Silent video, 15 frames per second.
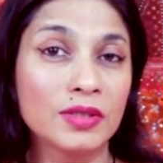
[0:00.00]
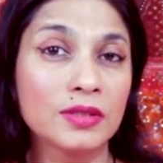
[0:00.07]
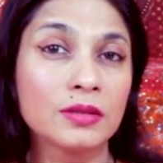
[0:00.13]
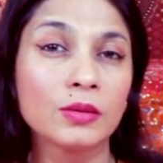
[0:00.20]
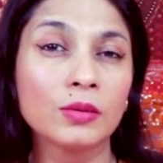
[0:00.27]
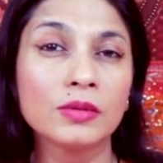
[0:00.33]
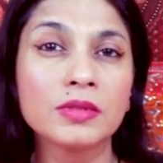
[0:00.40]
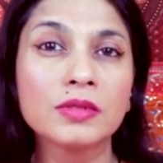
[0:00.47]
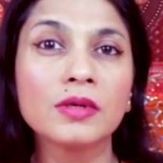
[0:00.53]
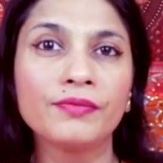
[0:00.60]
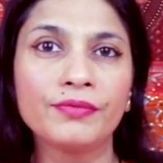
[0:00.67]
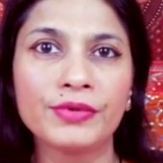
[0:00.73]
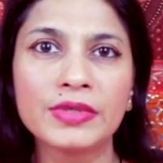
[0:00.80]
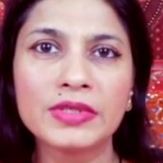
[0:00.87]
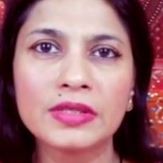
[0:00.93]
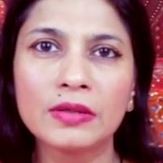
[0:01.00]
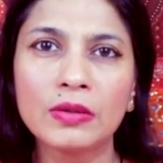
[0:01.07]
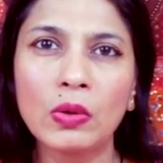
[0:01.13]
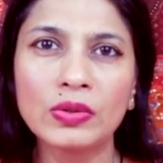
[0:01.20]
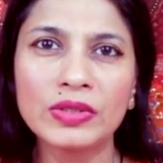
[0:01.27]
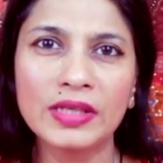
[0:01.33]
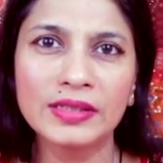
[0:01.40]
The soul suffers a
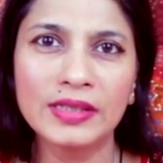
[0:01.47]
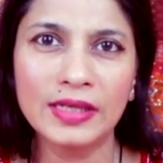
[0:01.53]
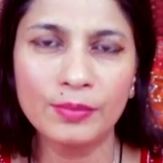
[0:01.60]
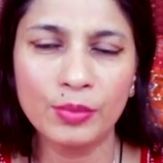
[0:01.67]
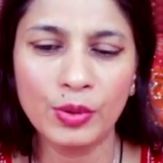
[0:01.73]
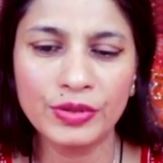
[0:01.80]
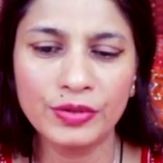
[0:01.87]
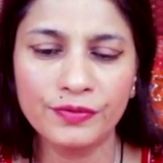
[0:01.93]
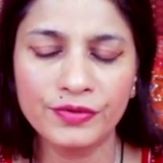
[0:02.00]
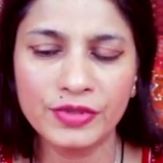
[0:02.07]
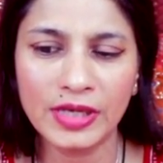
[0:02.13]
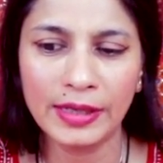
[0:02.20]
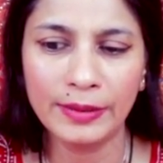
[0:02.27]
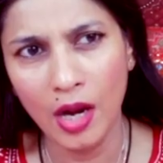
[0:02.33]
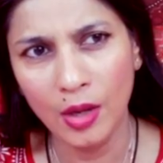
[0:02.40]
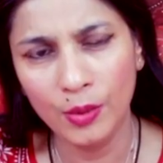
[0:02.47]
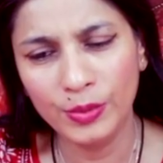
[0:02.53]
lot at that point of time.